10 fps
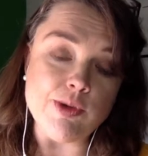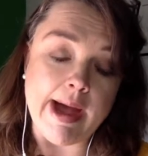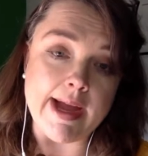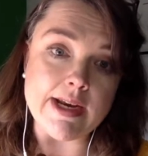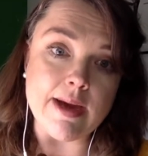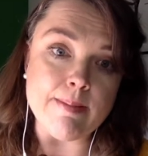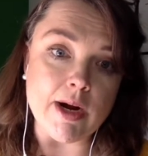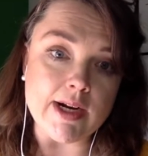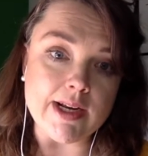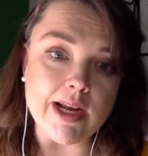tried a
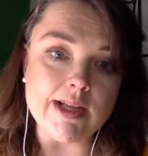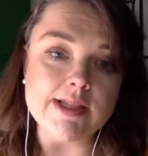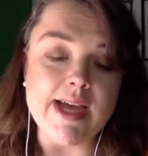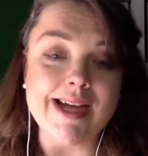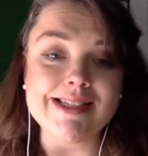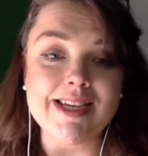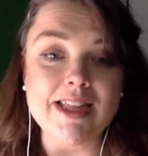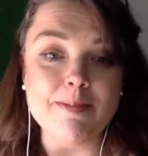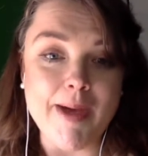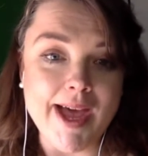marketing tactic
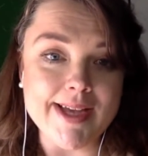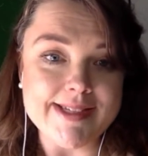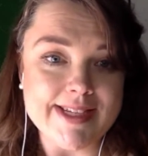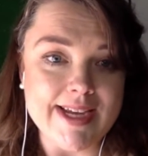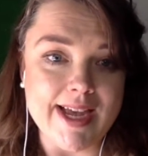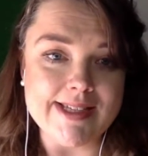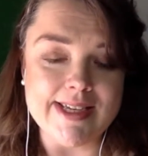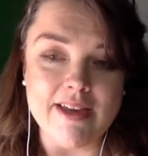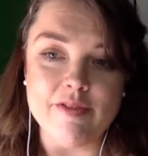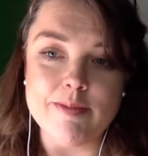in the past and it
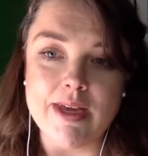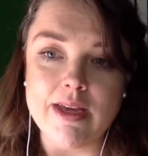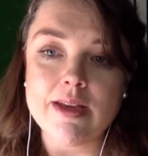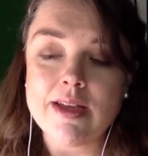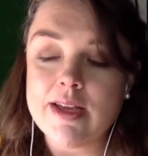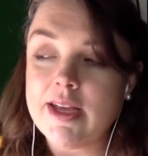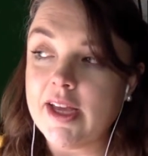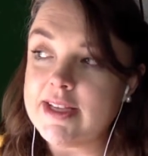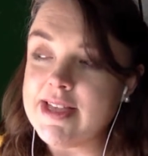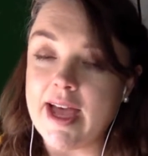hasn't given me
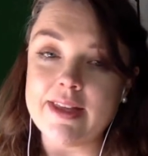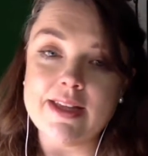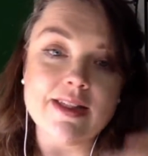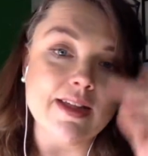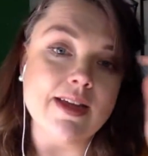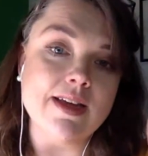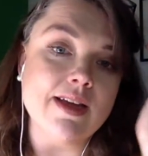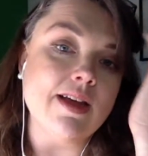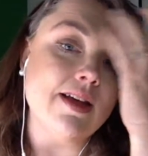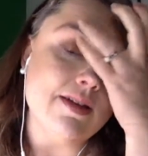exactly
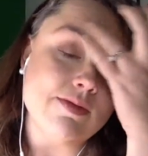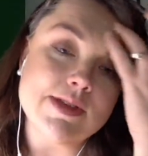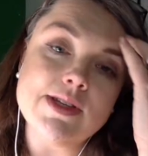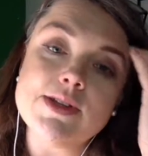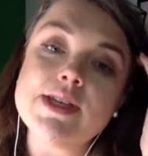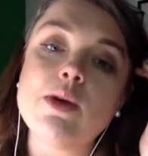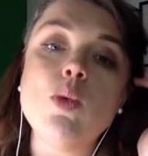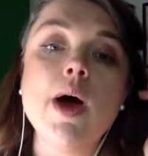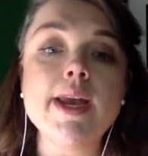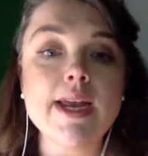the results I
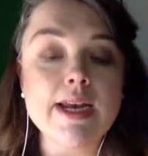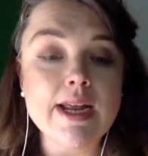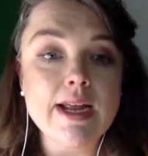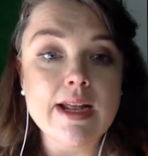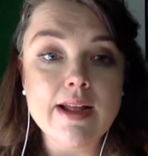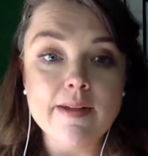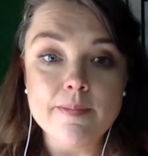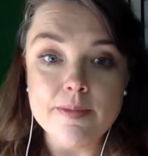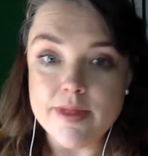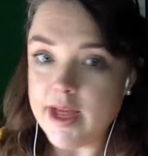wanted,
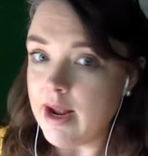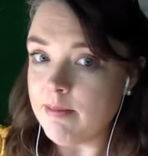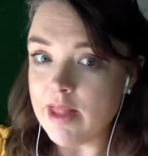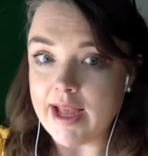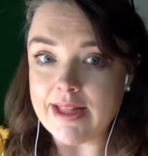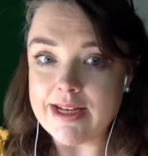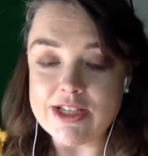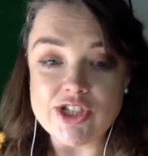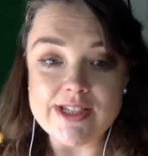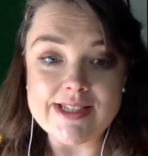that I'm likely
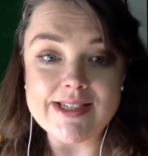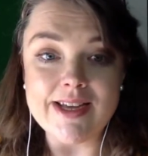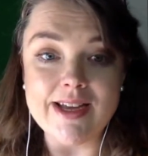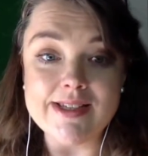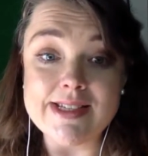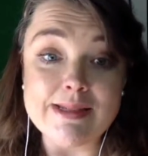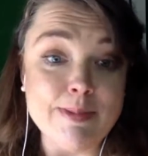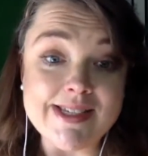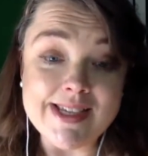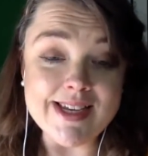to just
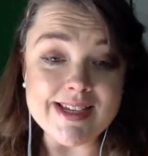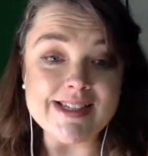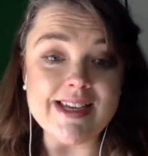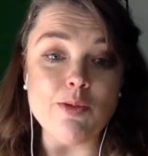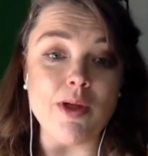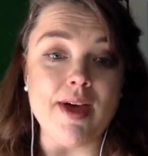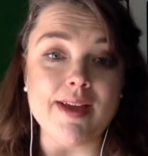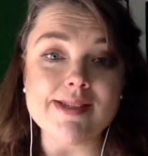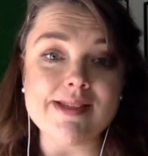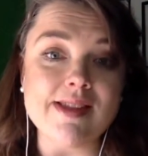dismiss it and say, well,
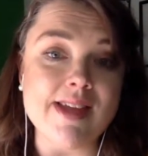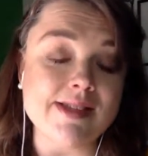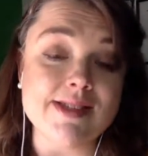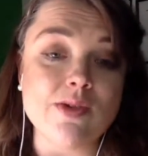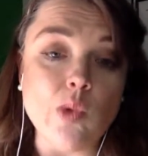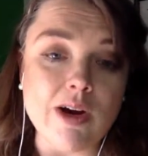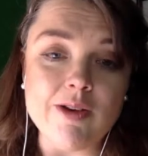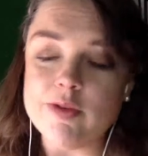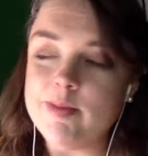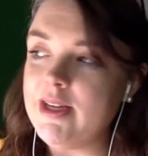that doesn't
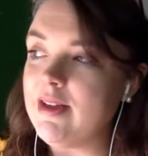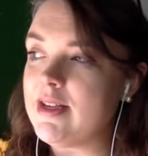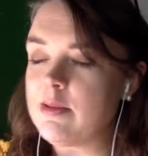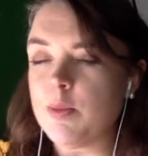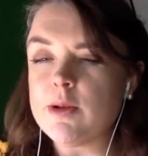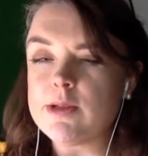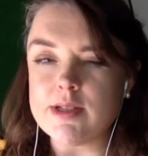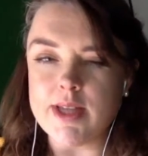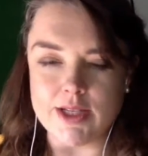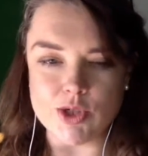work for me, as
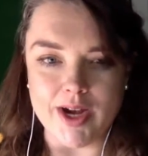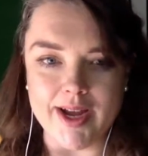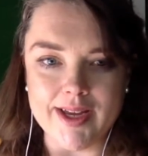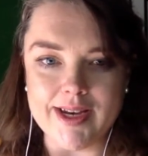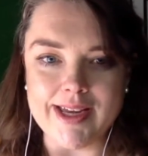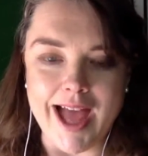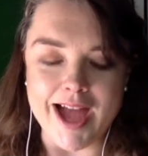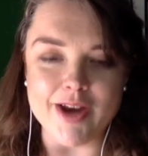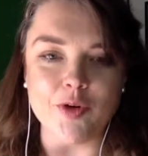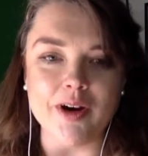opposed to, like, trying it
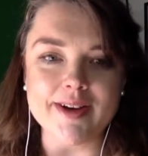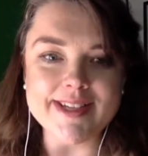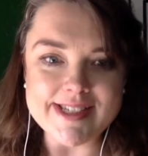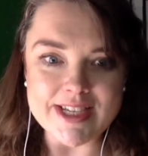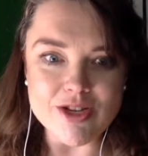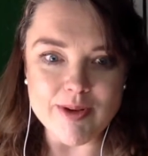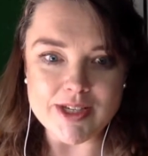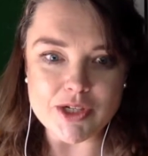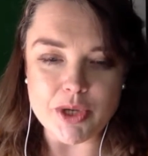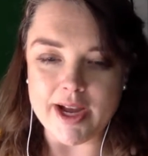again or
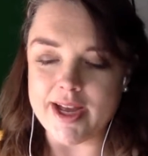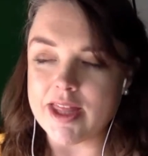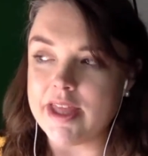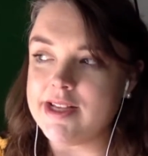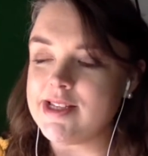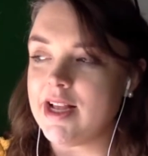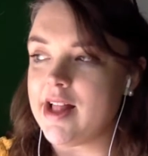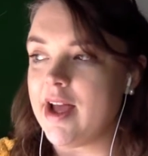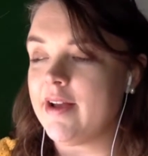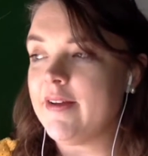continuing to try it, things
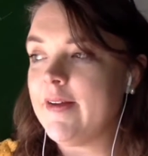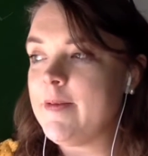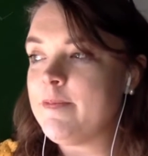like that.